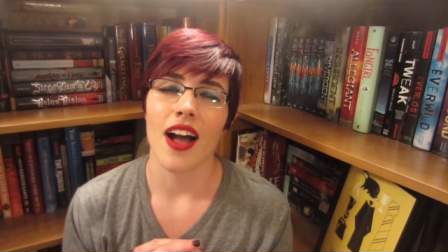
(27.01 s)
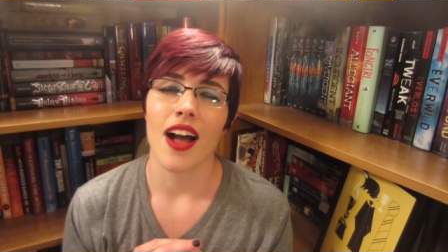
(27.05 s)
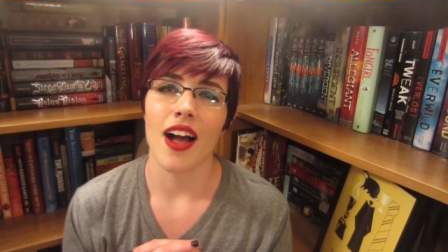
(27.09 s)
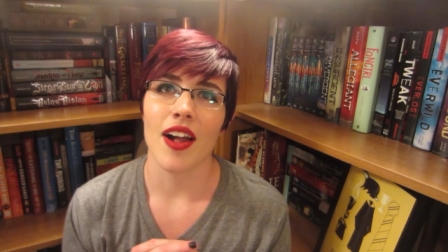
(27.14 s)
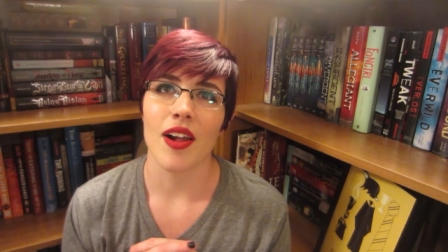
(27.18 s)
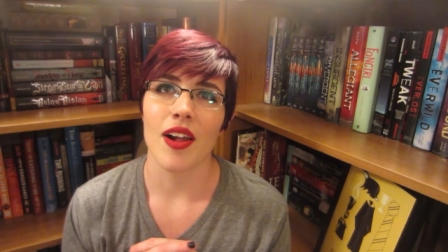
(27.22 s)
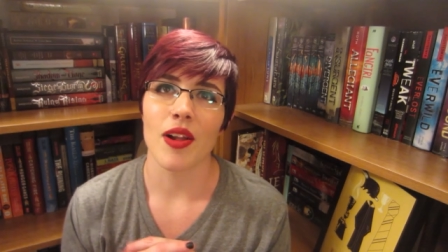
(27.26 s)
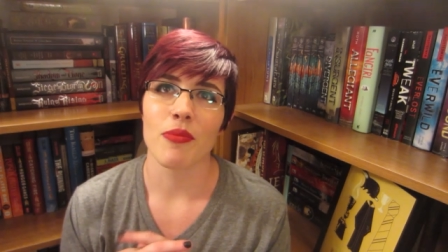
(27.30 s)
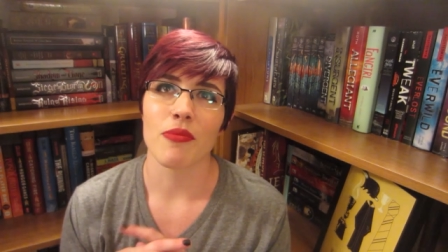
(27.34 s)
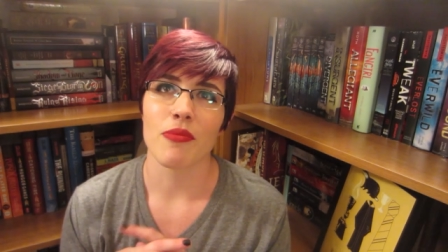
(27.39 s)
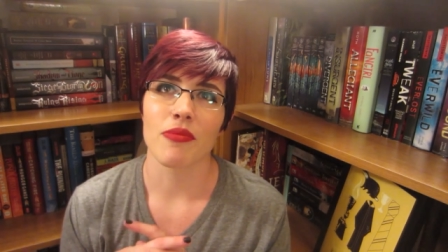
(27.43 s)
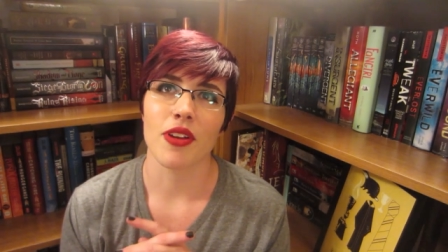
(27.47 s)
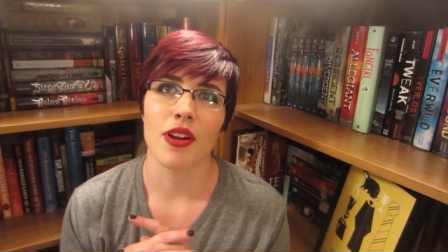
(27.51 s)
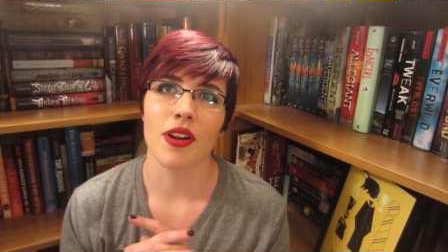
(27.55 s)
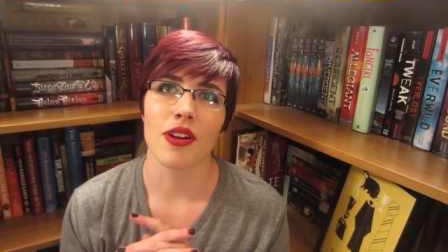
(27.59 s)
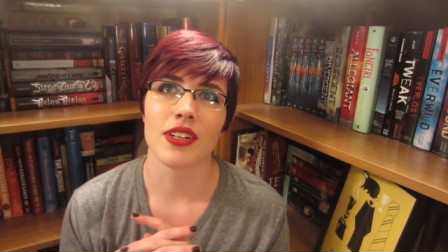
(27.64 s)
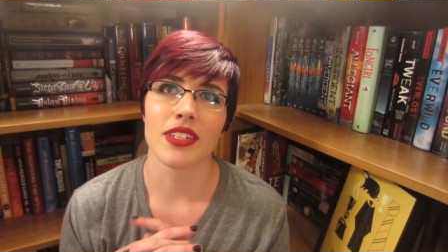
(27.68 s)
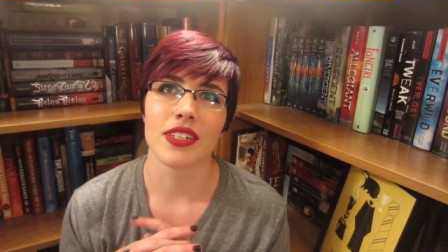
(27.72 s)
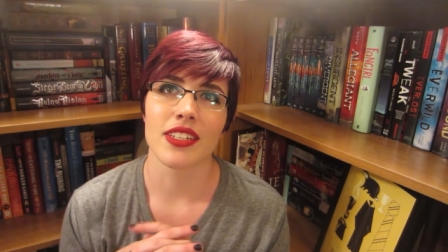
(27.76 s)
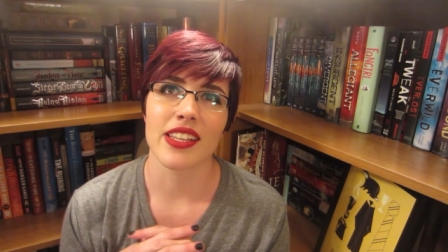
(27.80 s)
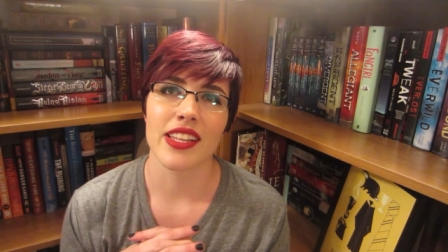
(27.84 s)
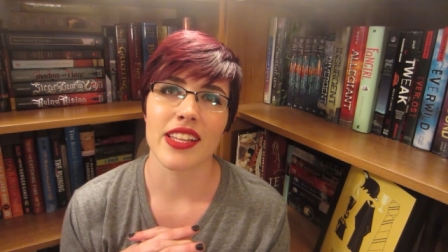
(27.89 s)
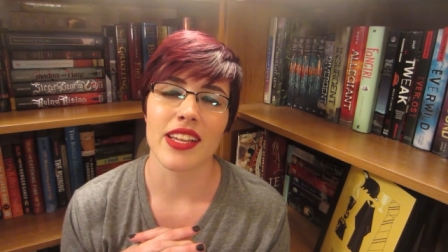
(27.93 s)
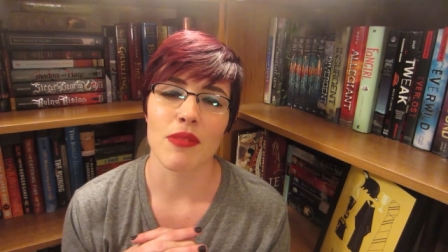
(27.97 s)
I'm
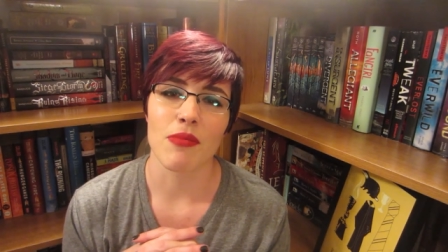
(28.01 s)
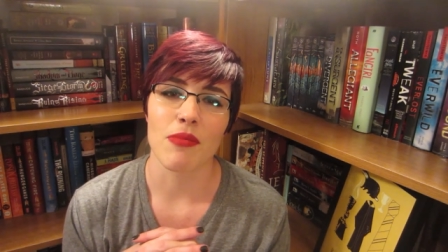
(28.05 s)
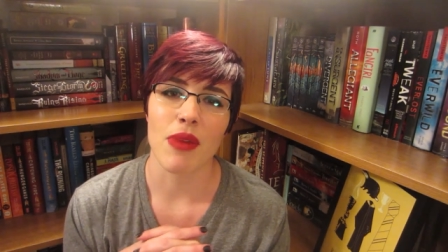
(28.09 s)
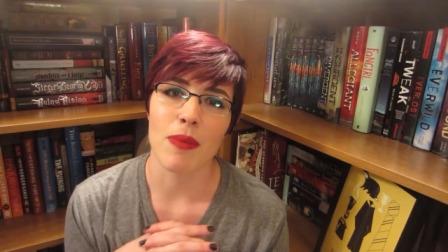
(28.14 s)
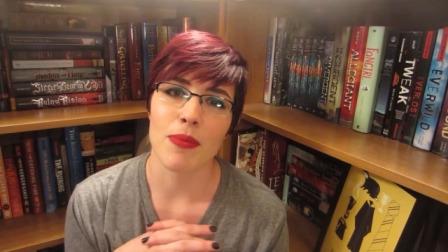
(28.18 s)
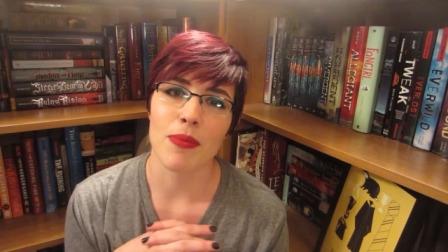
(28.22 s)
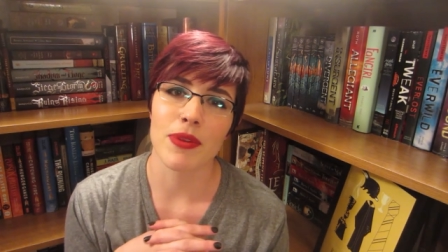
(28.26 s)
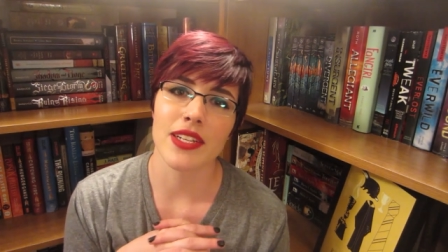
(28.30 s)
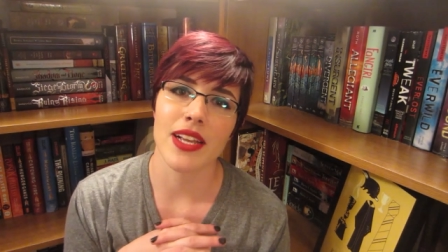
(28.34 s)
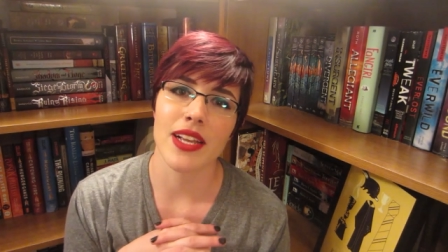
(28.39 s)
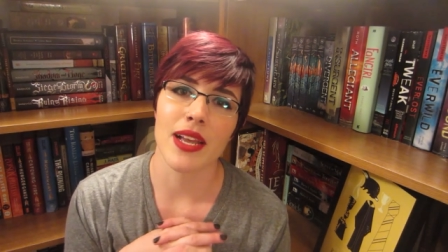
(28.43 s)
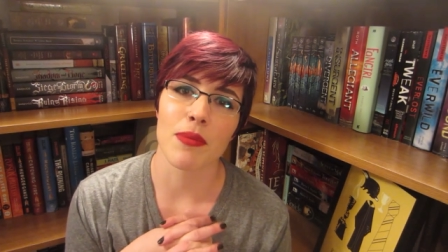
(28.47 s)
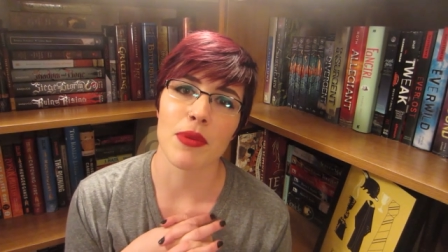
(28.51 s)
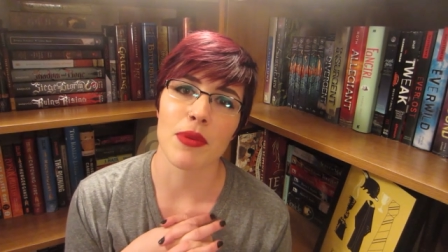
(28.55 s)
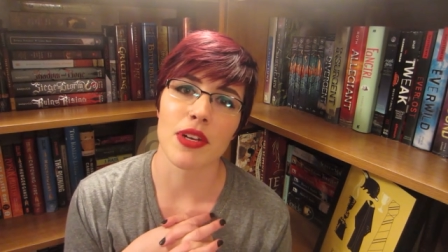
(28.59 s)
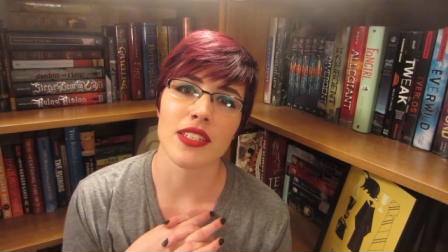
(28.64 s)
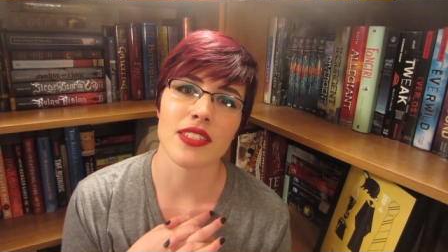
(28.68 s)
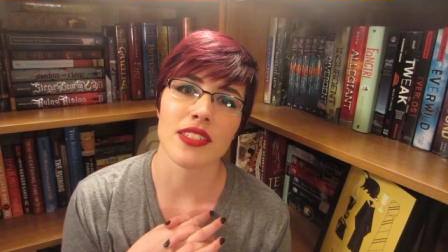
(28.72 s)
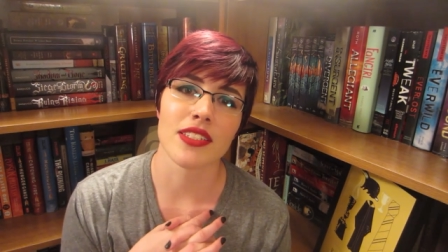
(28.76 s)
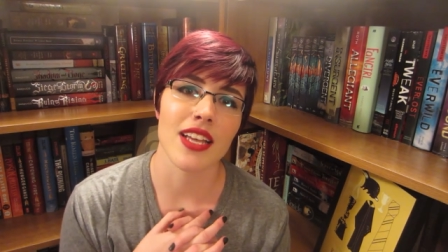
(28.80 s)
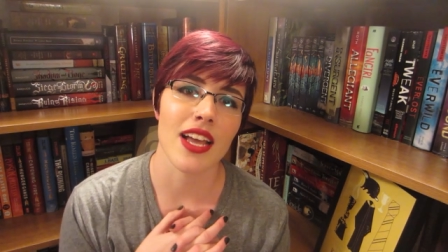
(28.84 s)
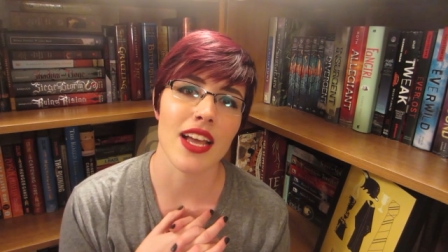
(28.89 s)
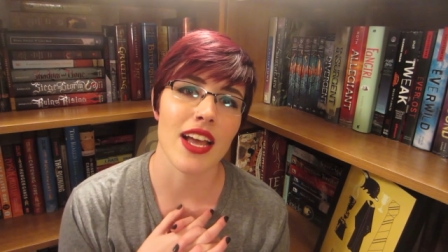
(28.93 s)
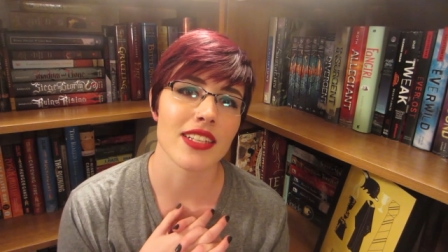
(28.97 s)
currently in my
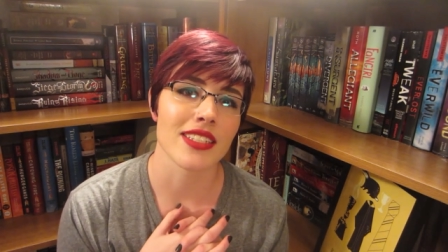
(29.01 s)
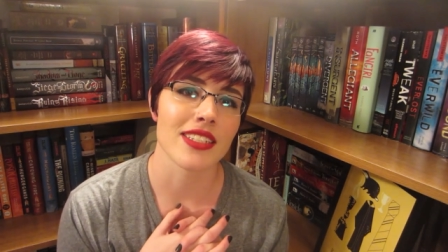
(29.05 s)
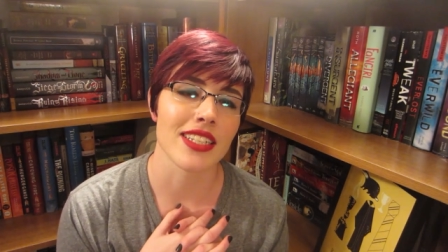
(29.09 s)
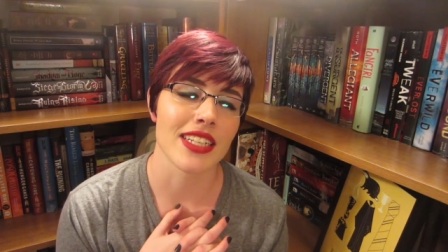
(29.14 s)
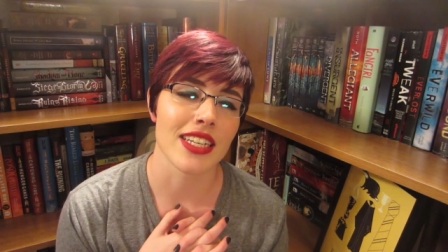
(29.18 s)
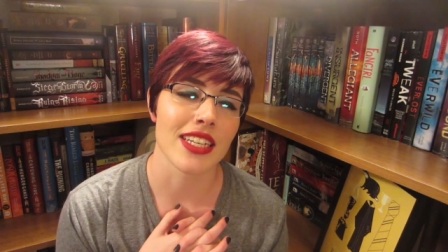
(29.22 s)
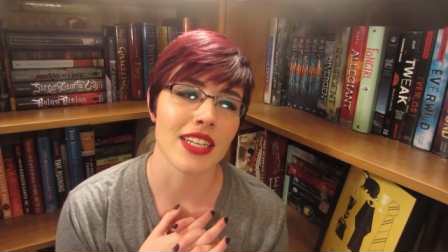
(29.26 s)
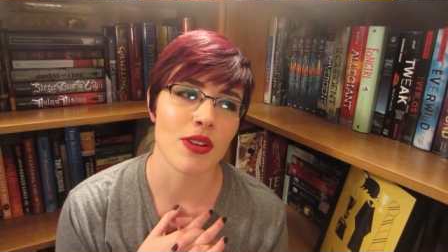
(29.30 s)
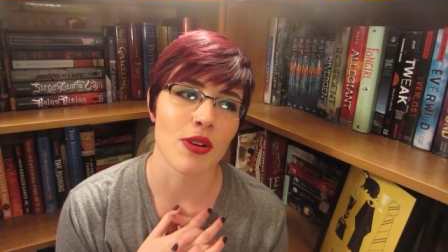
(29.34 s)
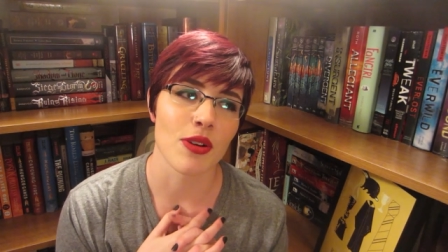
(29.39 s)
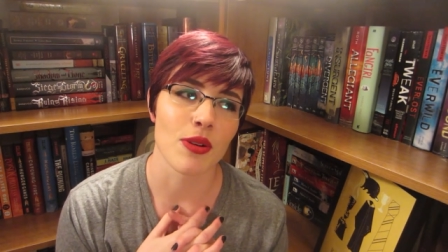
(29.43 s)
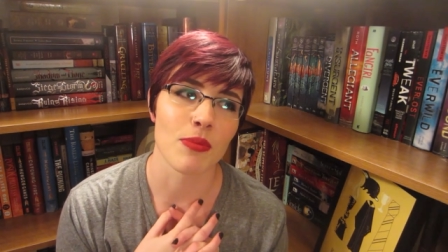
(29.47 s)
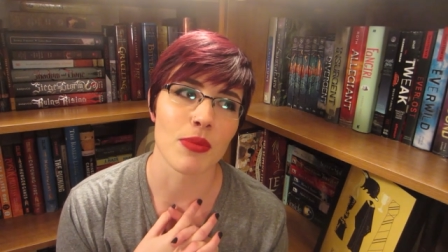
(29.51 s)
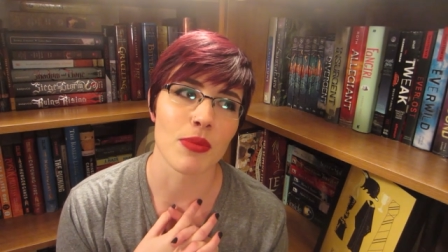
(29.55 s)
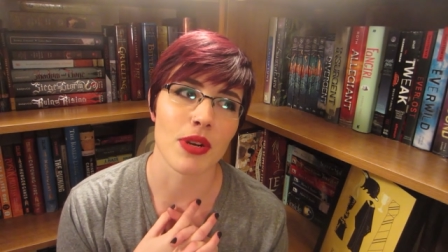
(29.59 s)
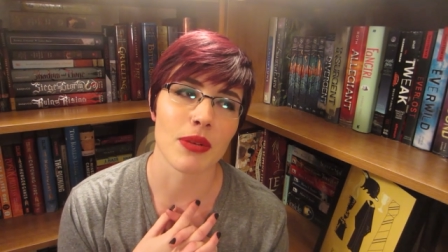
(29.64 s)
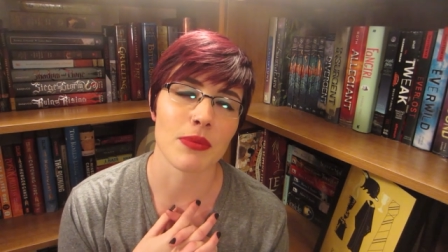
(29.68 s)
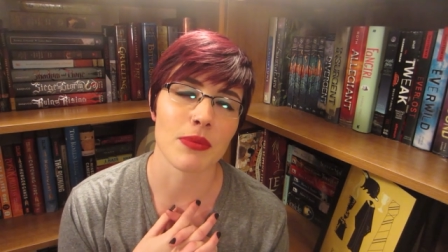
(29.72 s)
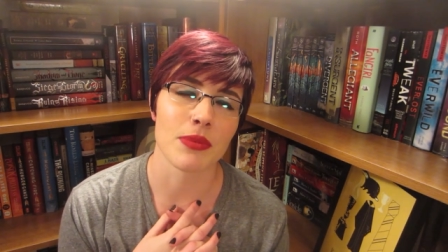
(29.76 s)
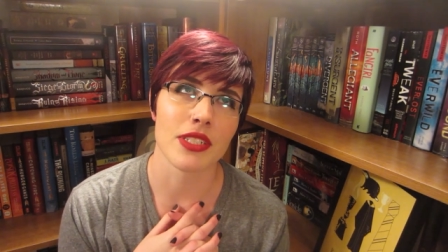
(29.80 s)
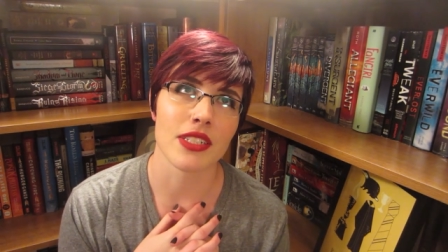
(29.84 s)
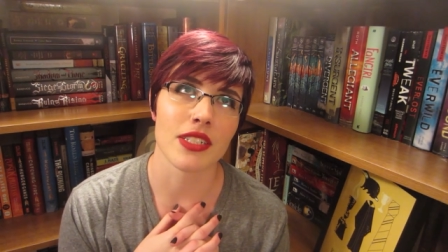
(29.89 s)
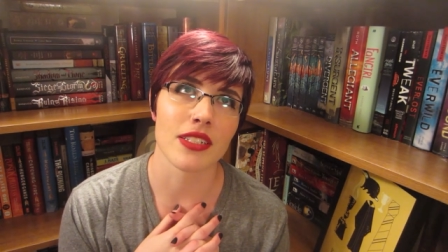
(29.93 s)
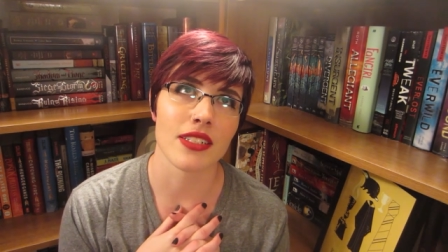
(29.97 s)
pajamas as I get home, but
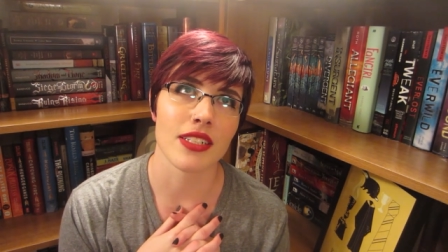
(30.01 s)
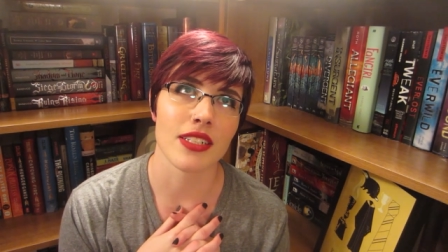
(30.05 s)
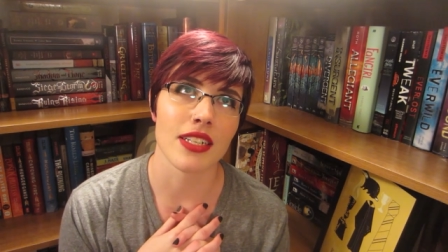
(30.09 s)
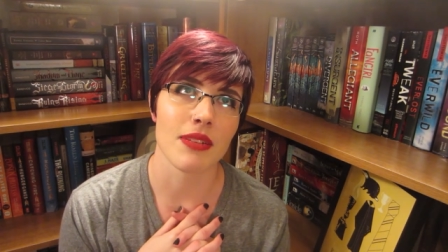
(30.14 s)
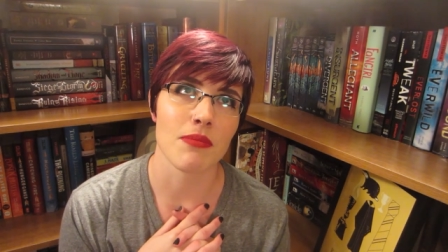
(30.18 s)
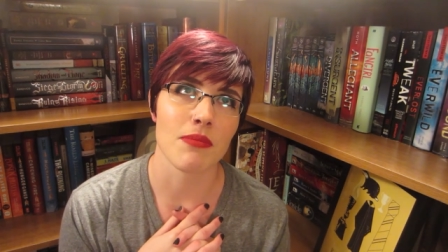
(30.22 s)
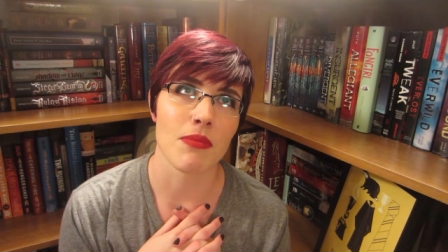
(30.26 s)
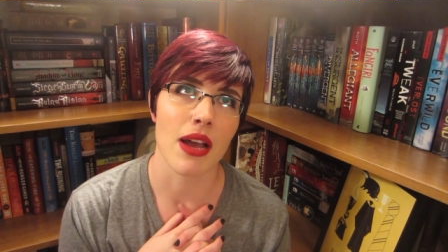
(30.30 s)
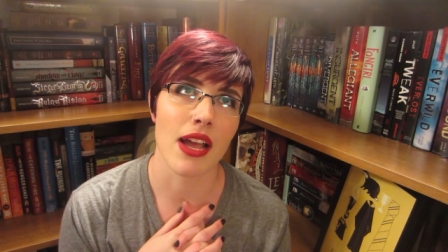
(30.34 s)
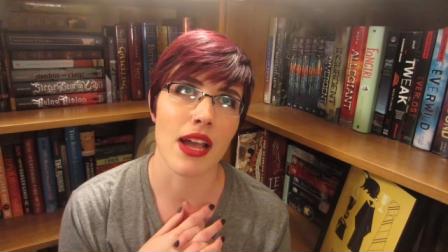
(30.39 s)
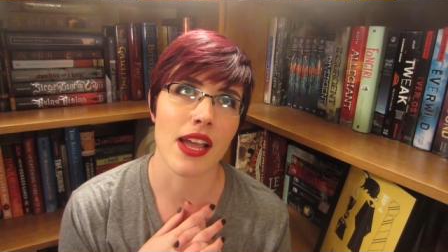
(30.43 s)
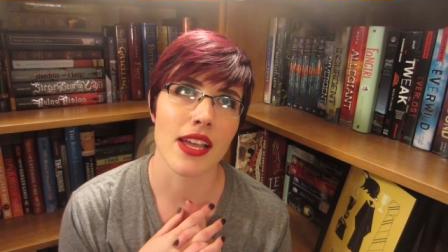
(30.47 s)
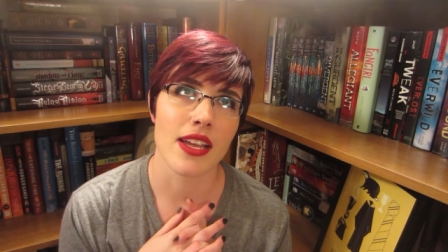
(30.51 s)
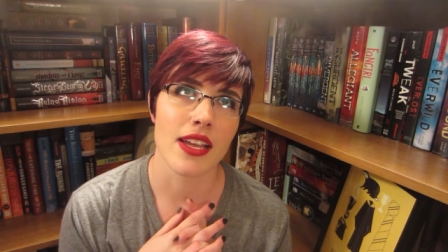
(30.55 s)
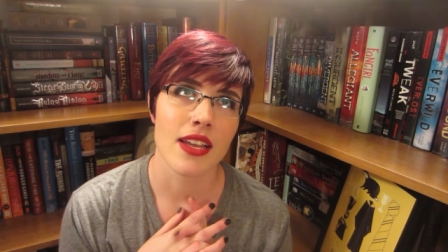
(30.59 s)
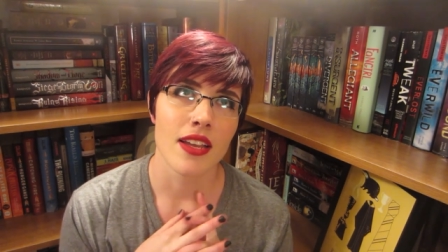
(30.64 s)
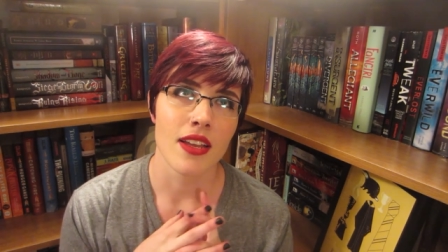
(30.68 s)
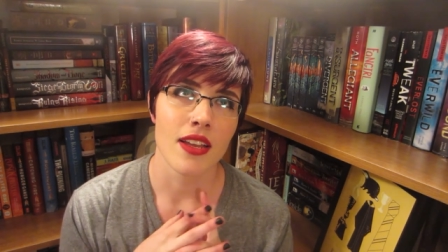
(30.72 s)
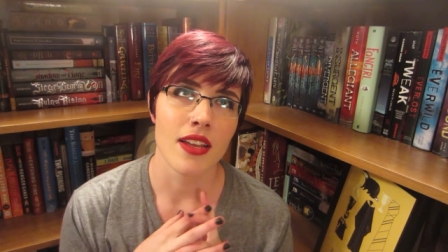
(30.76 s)
I'm still in my